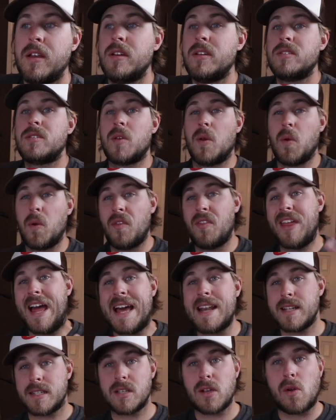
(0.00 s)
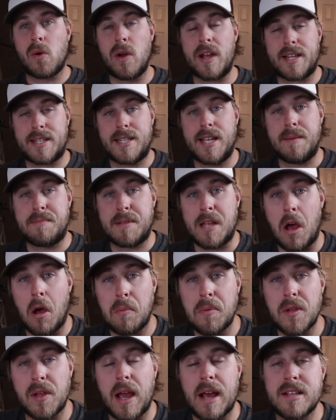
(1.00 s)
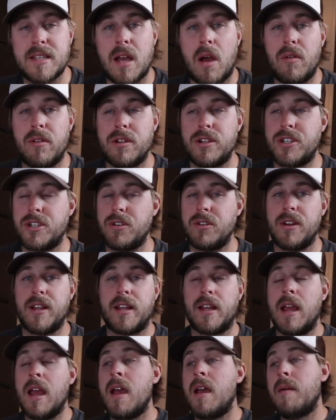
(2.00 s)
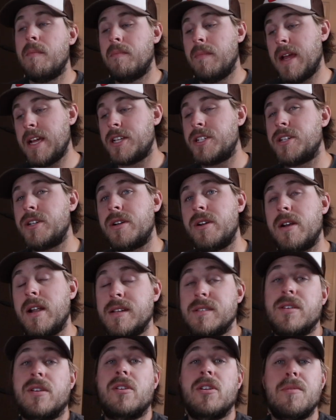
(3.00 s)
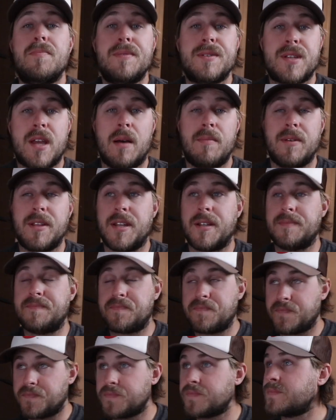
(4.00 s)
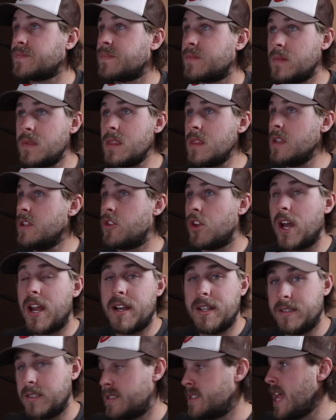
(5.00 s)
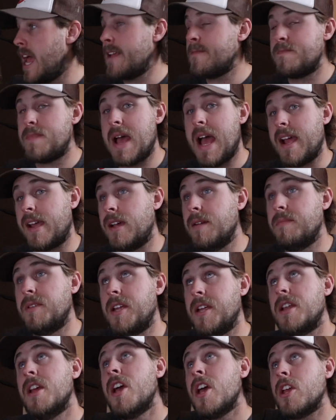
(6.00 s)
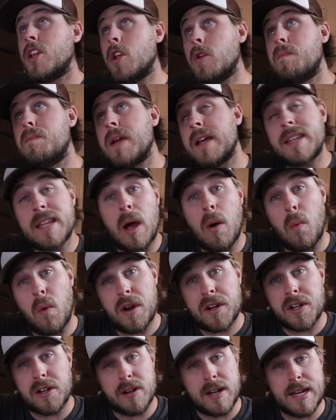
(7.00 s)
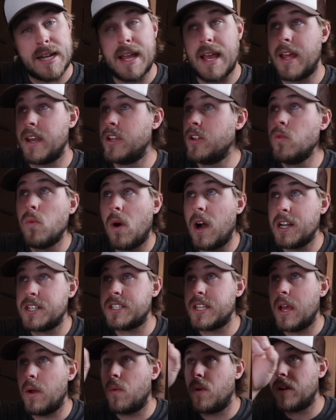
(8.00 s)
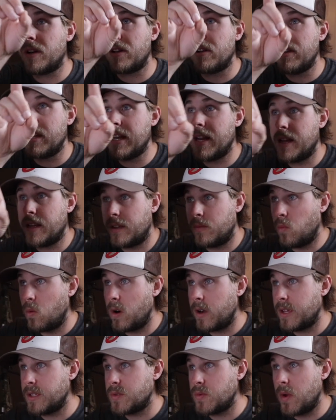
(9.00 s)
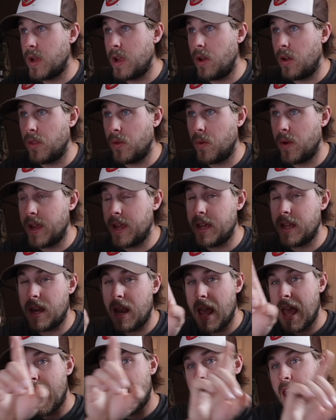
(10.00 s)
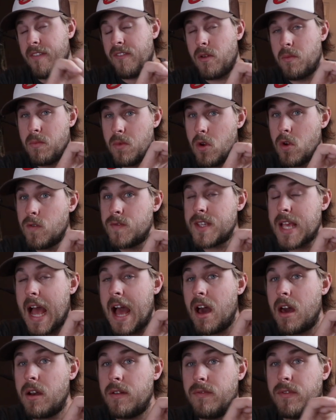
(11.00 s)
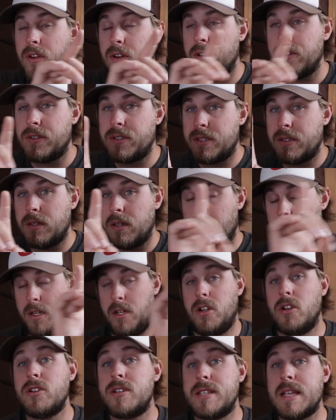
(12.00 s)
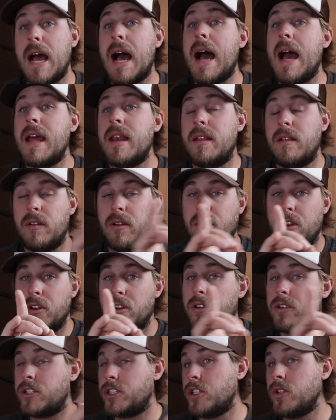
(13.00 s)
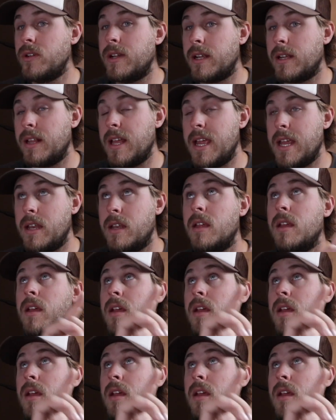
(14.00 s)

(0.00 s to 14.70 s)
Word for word: So that is a quick tip to help you guys out with your shooting. Make sure as a group is coming in, you got a ten pack coming in, you pick that one green head. You watch that one green head work its way all the way in, and if it moves out of your, your side or your shooting lane,